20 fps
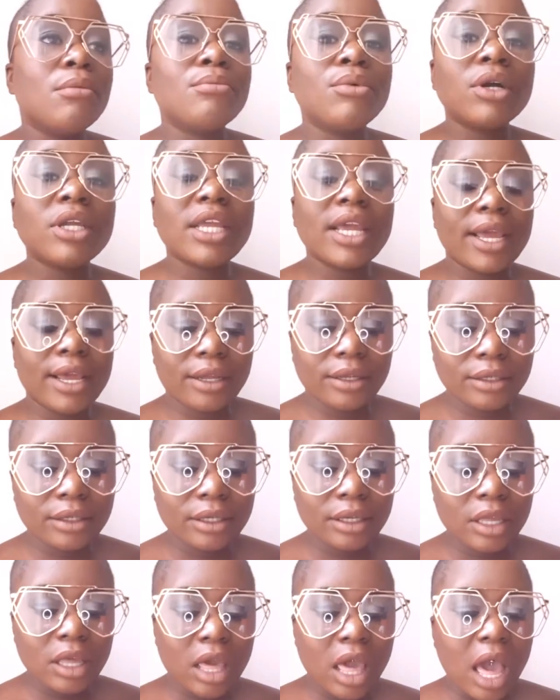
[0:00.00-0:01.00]
But yeah,
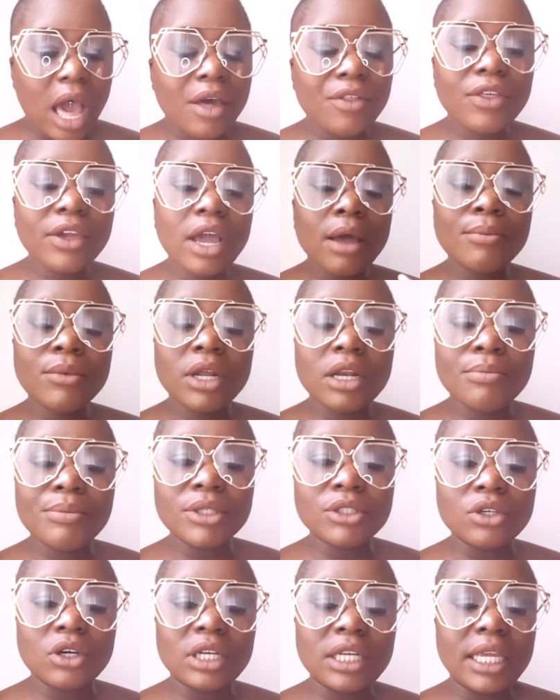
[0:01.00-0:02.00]
I think I'm going to
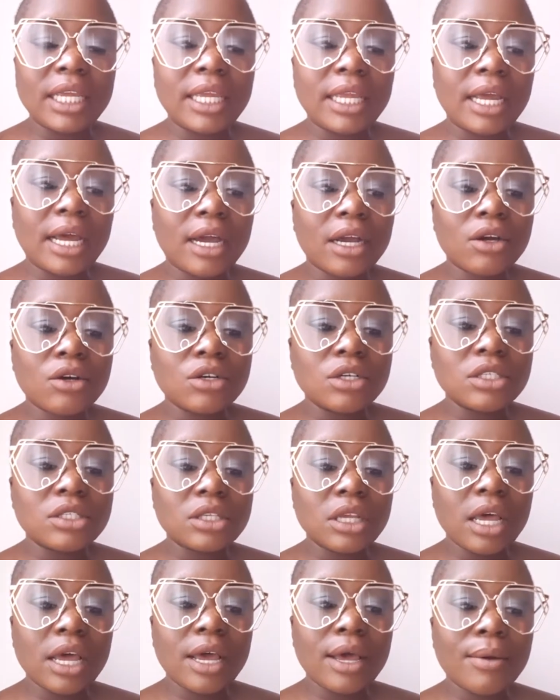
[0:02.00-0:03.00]
be done here,
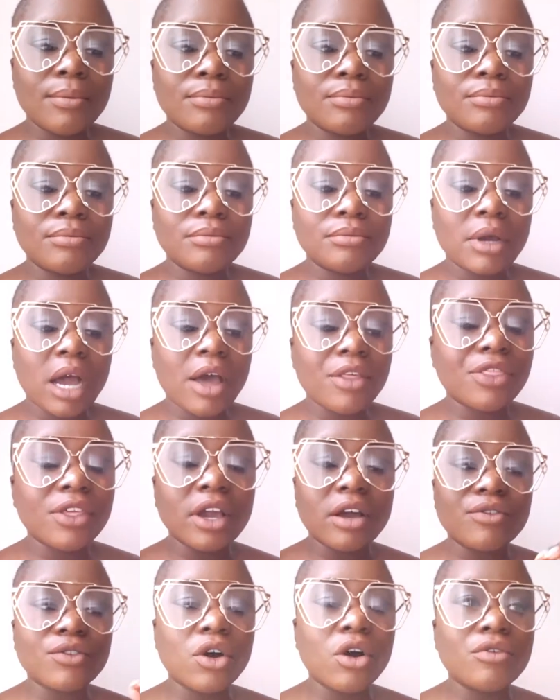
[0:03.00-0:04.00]
because I
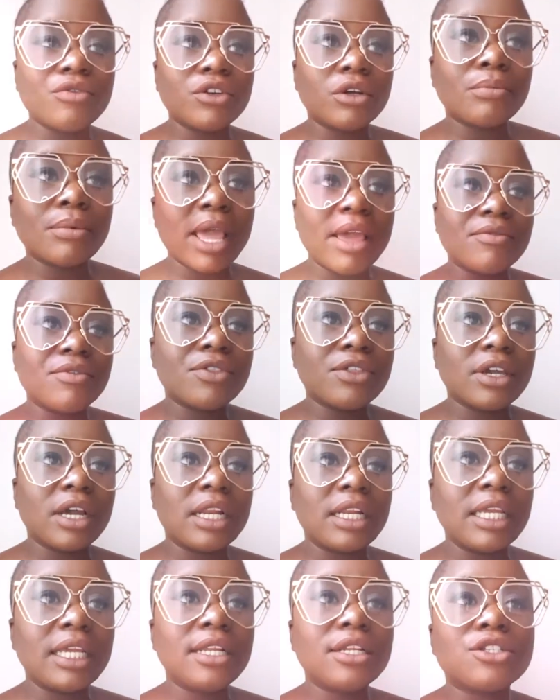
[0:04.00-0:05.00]
think I've covered up everything
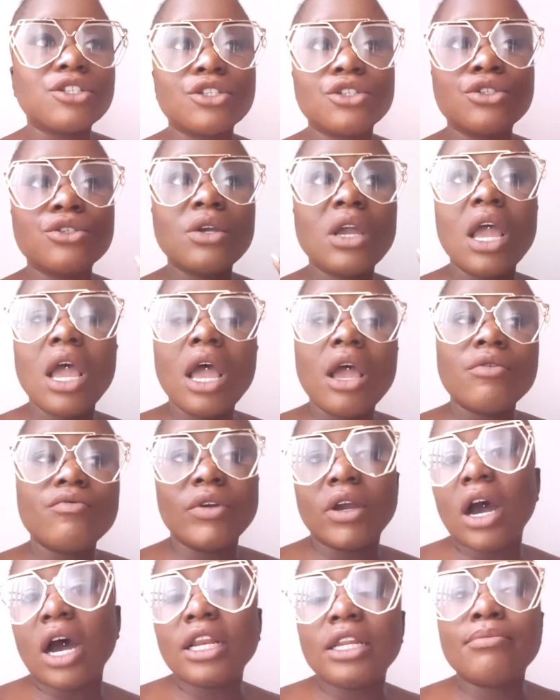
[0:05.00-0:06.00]
I needed to
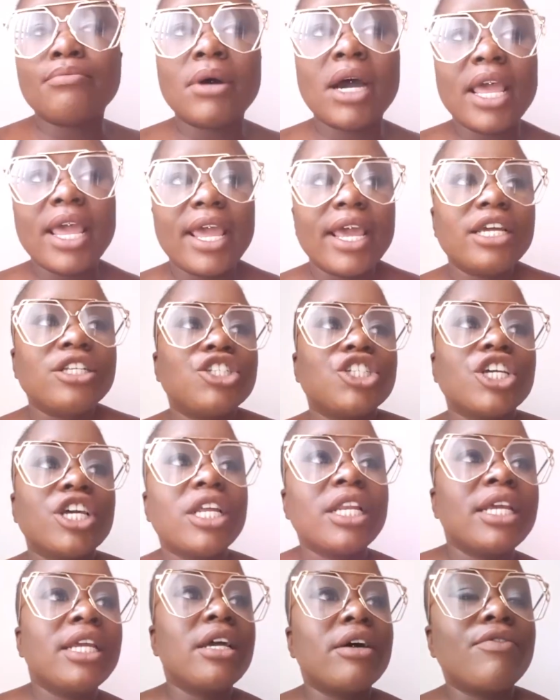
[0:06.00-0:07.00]
regarding my hair
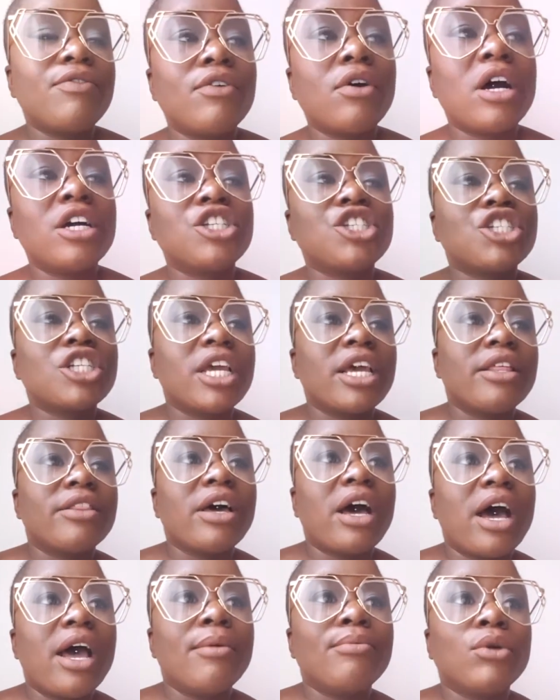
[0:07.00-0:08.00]
journey. I thought I'd share
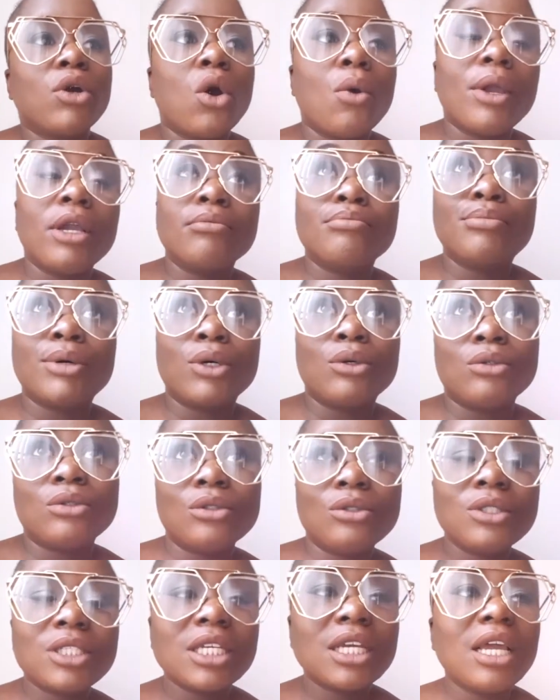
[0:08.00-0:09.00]
that I'm going
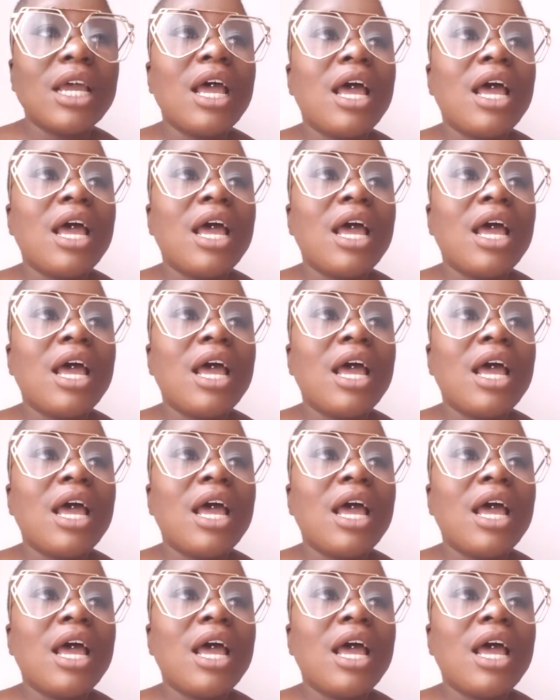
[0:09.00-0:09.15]
bald.